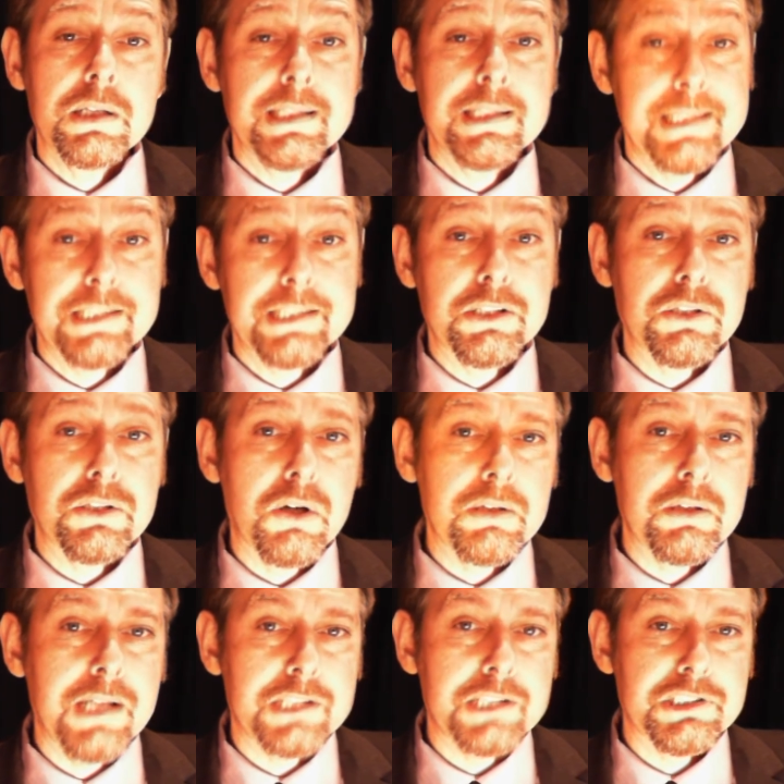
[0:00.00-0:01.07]
This is a
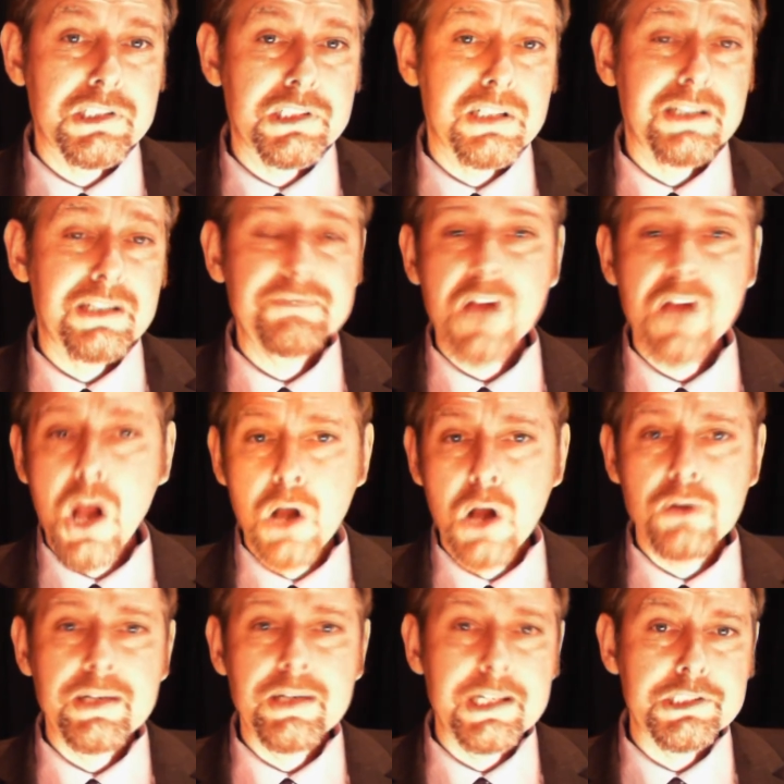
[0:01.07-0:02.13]
non-legislative,
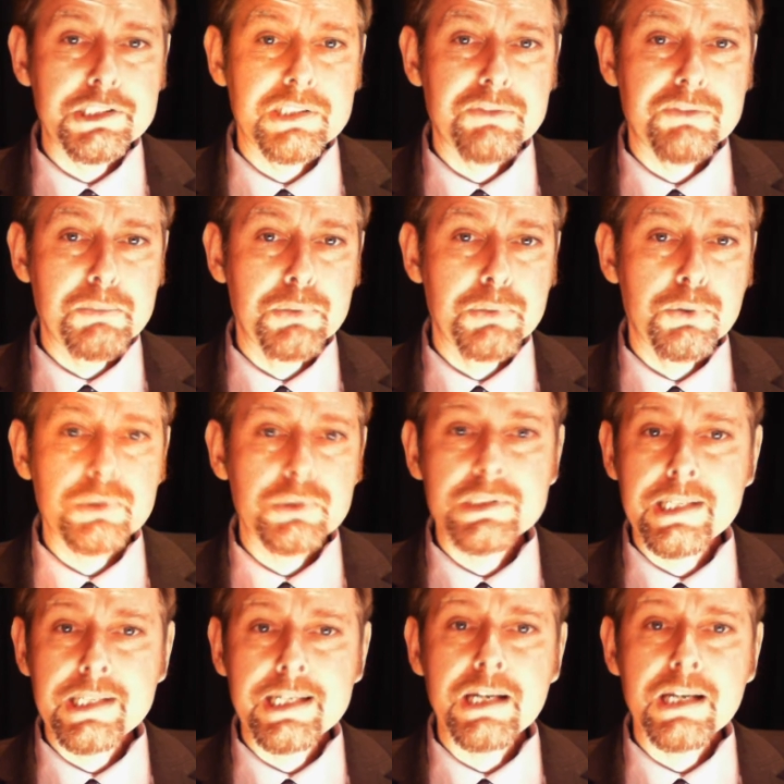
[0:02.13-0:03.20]
own initiative report
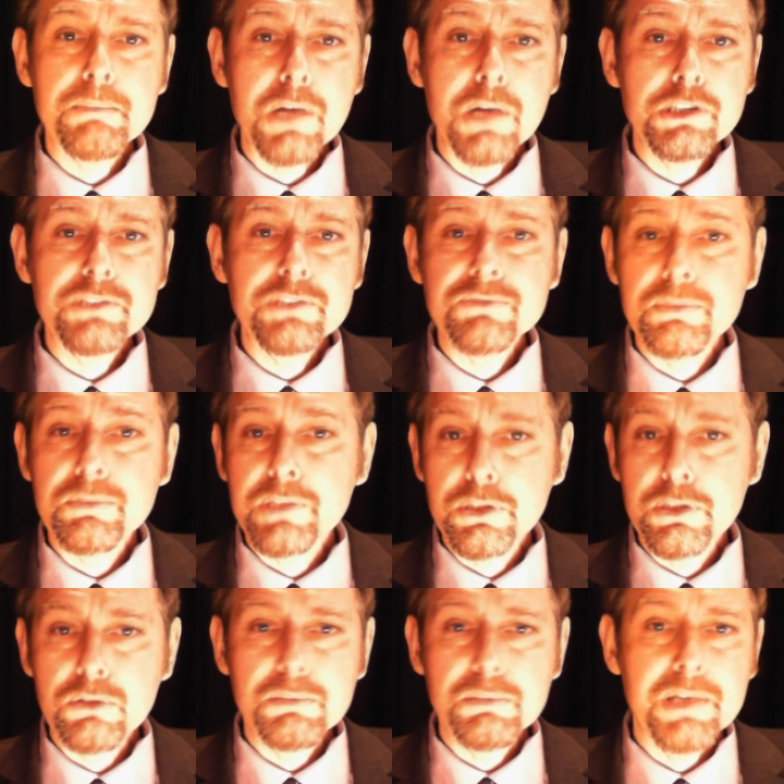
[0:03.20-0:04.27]
seeking a motion from the
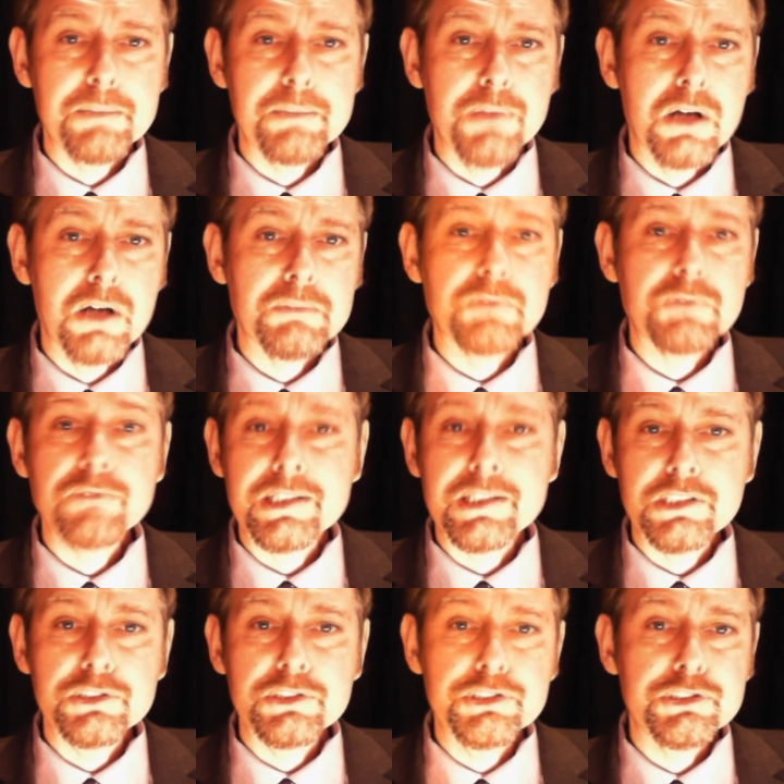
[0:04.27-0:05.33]
European Parliament
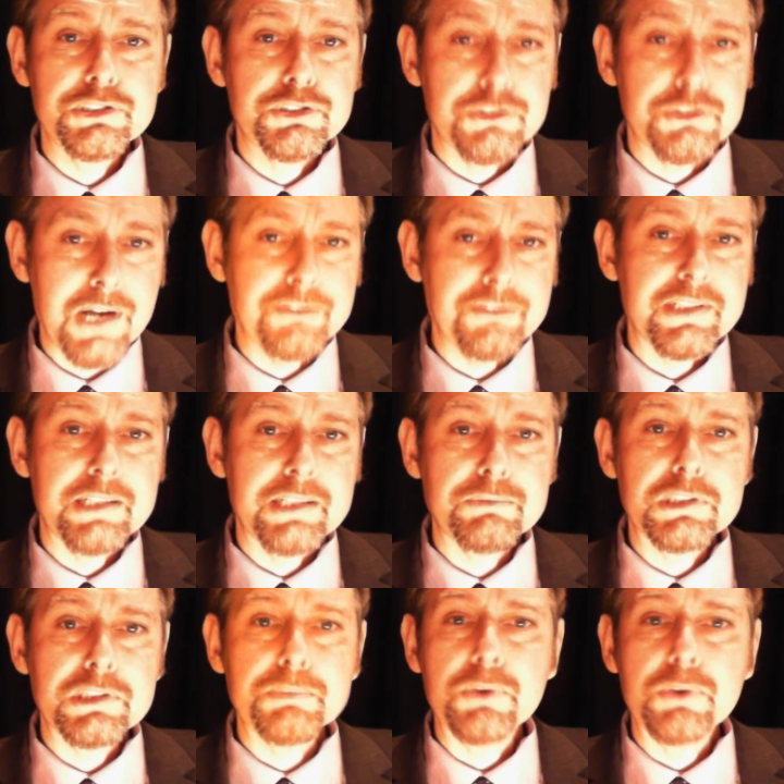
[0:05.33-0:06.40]
resolution drafted in
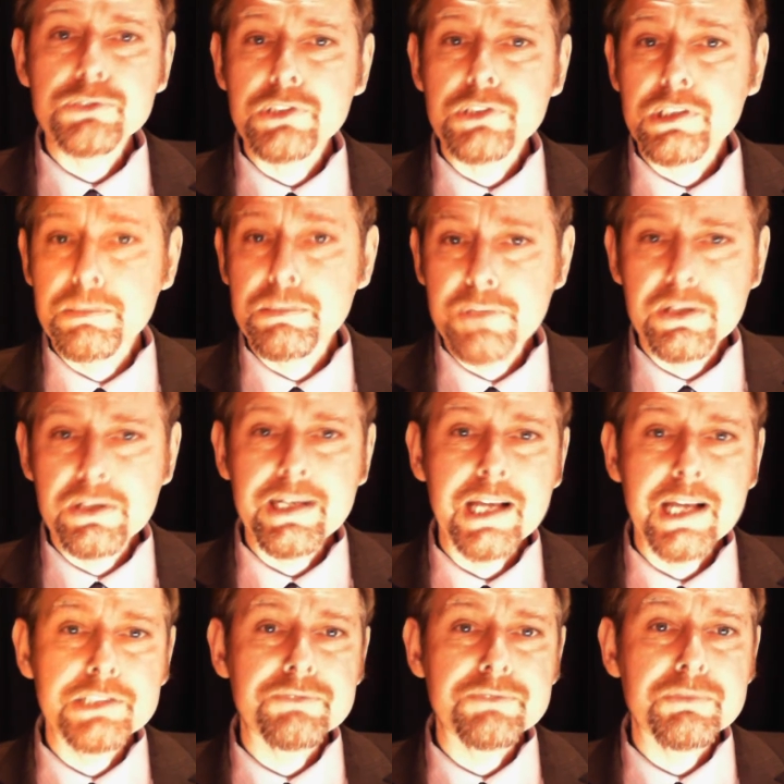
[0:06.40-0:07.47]
response to the
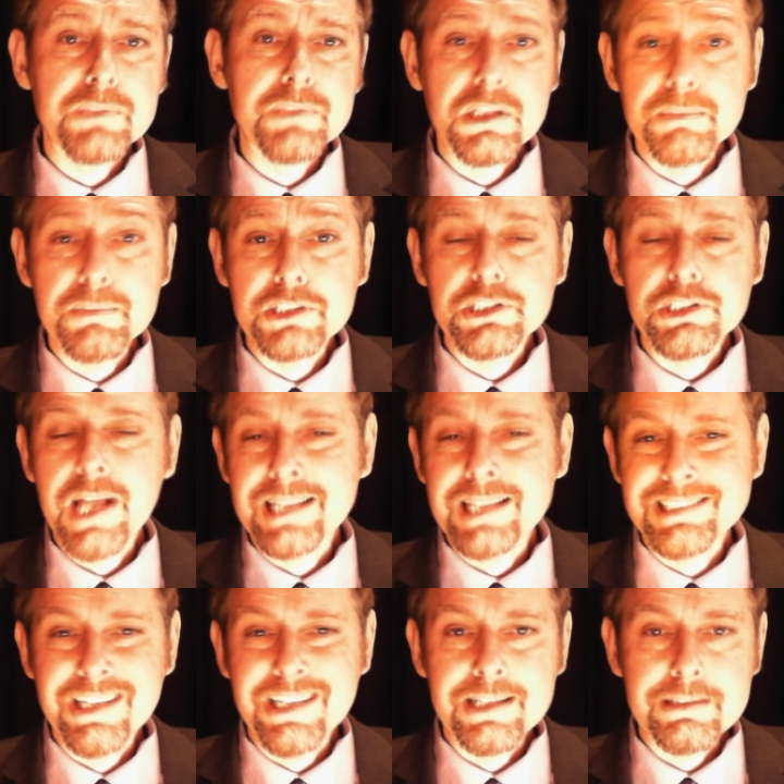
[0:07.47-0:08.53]
communication from the Commission
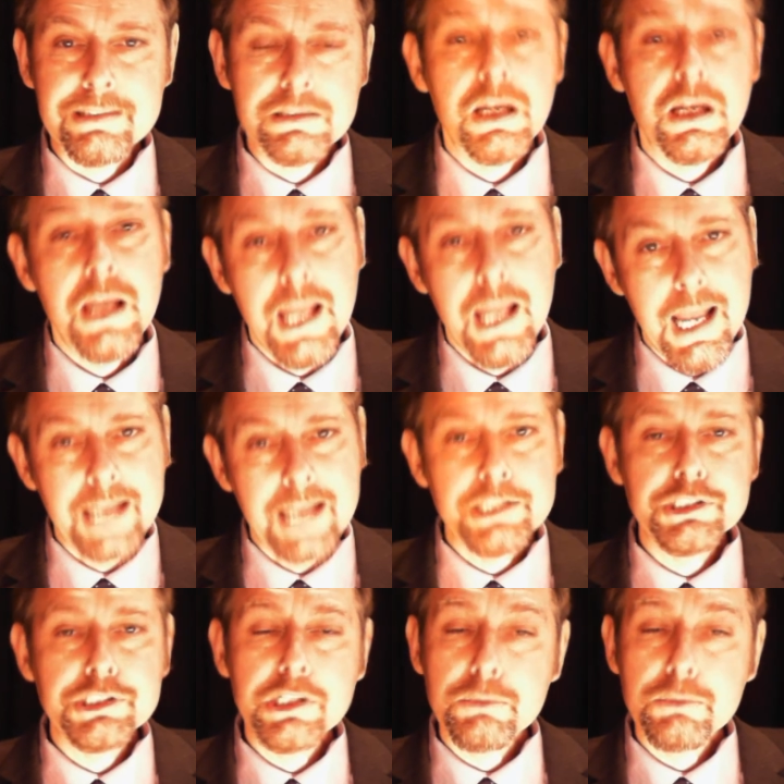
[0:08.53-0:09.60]
entitled
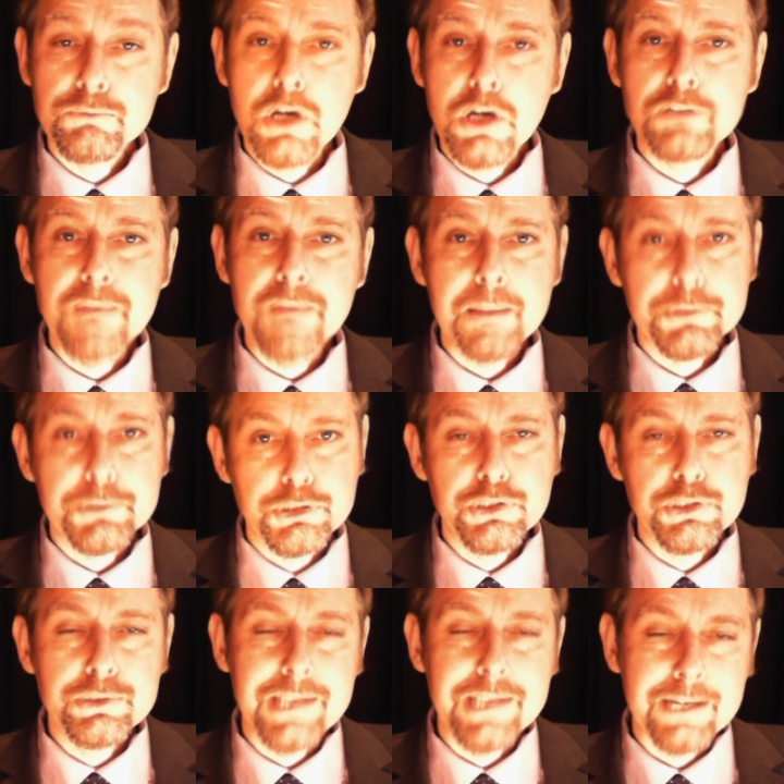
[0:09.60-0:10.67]
Energy Roadmap
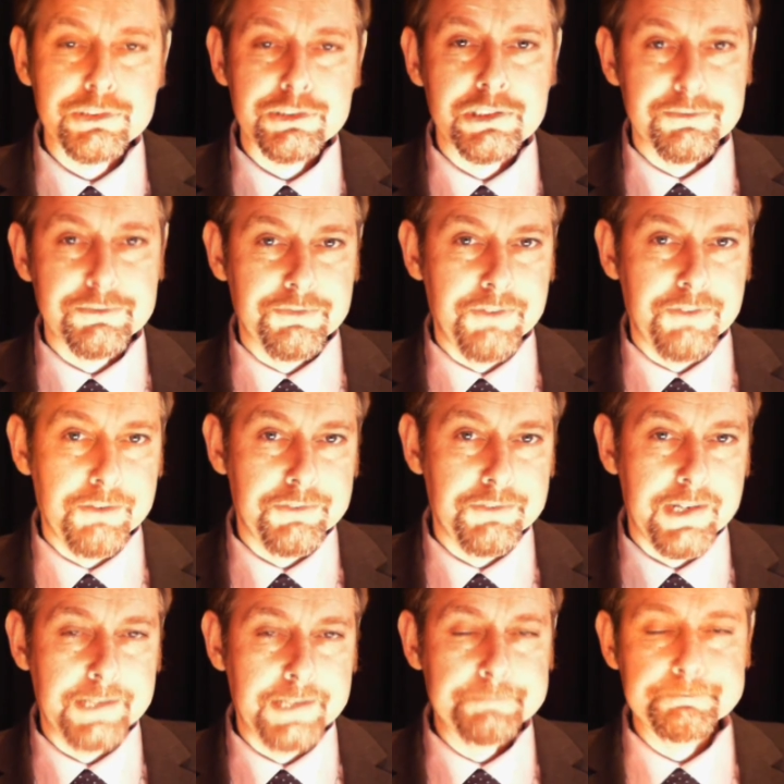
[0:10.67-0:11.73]

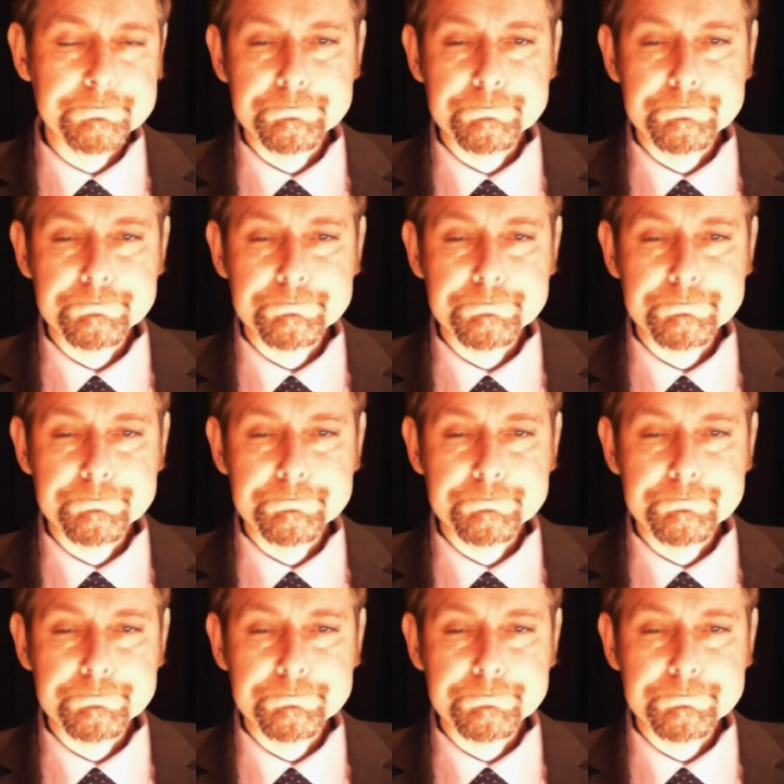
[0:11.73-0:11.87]
2050.